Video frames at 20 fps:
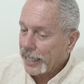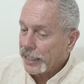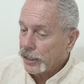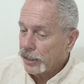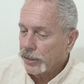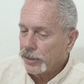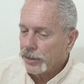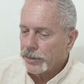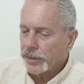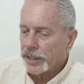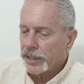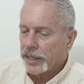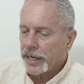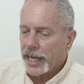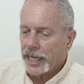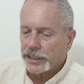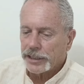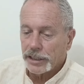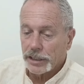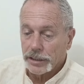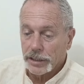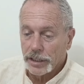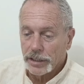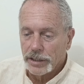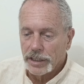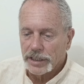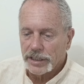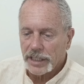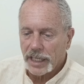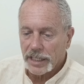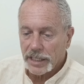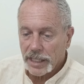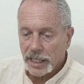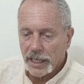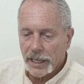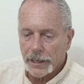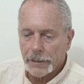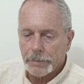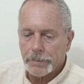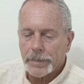IU, international units, I
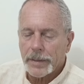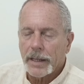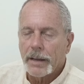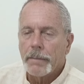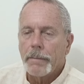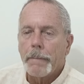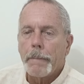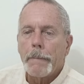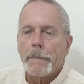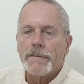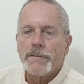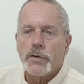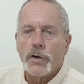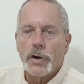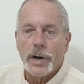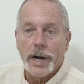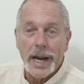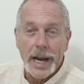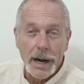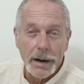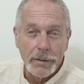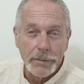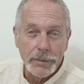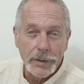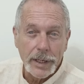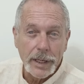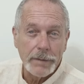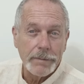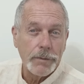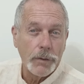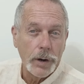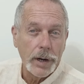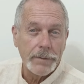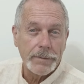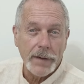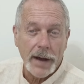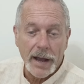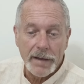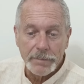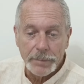think, for every
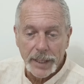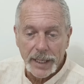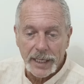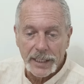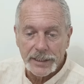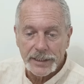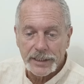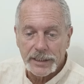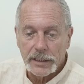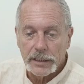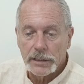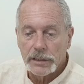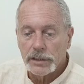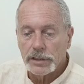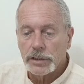45 minutes.